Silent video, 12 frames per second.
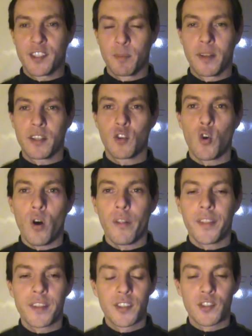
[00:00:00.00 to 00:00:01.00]
estimate at
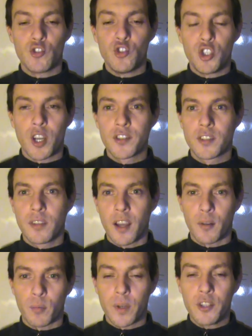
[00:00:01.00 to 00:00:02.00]
all. This is just
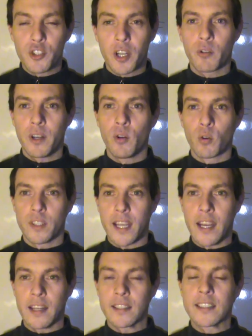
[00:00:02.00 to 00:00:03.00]
uh, rejiggering your
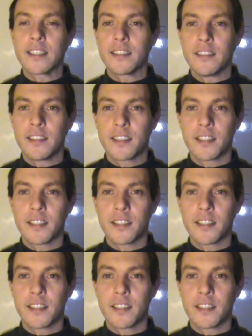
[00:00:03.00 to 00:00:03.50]
data to,